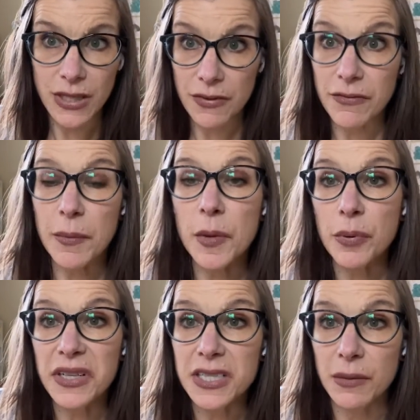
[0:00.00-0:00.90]
even from the
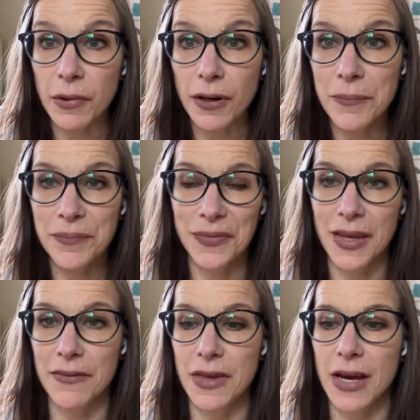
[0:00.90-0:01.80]
principal
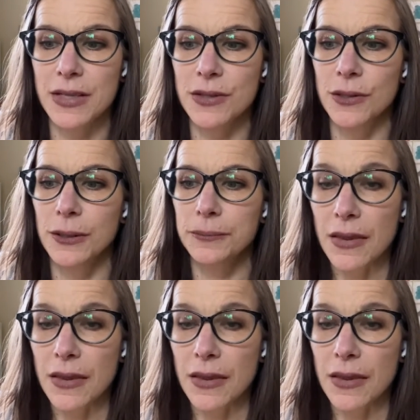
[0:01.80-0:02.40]
of the high school.